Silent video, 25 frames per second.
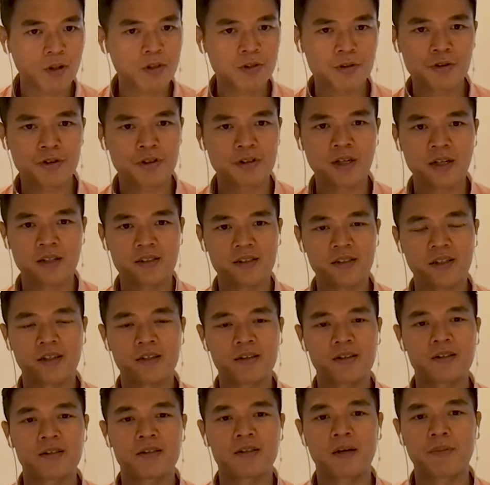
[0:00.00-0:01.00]
Once you start
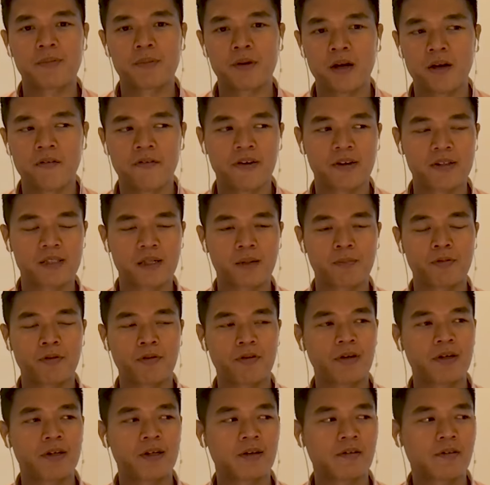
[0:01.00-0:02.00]
saying this, I mean, I have
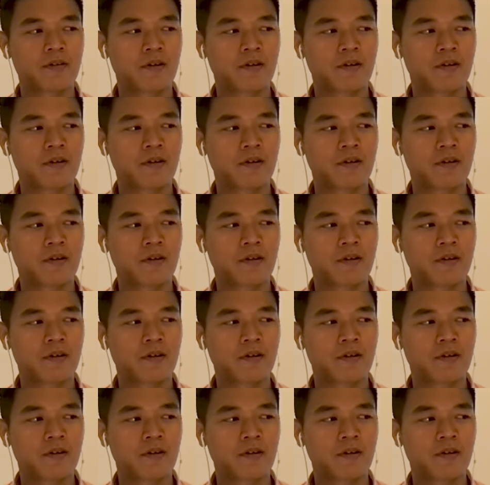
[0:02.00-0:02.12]
example already,